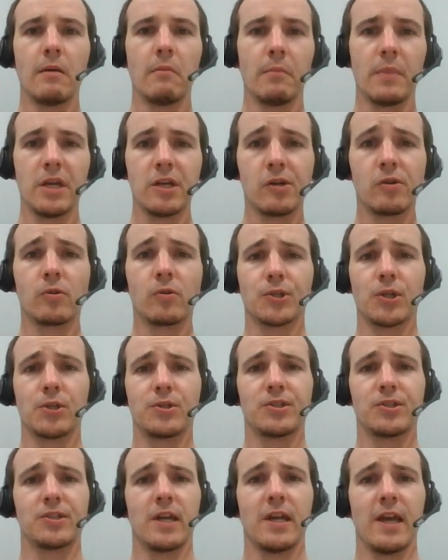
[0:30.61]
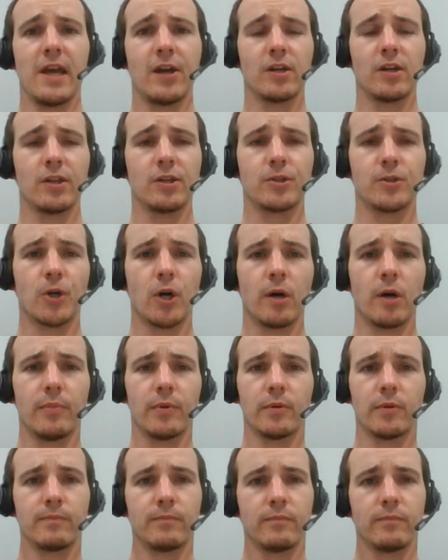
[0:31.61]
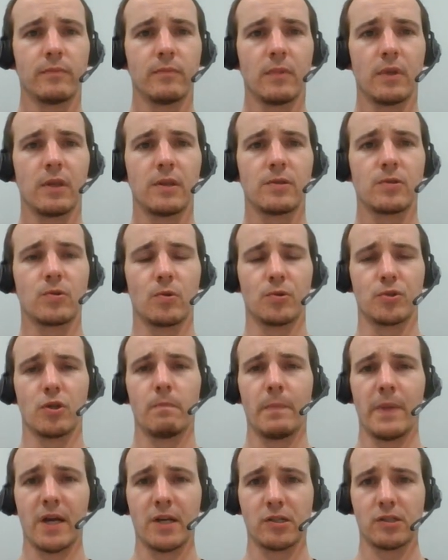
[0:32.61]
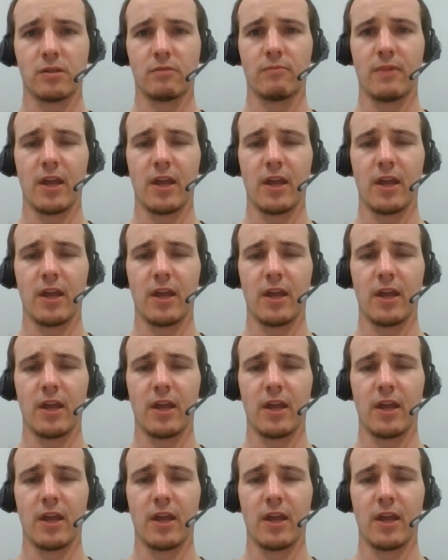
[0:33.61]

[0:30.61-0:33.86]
But you can also see here at the top, it's also picked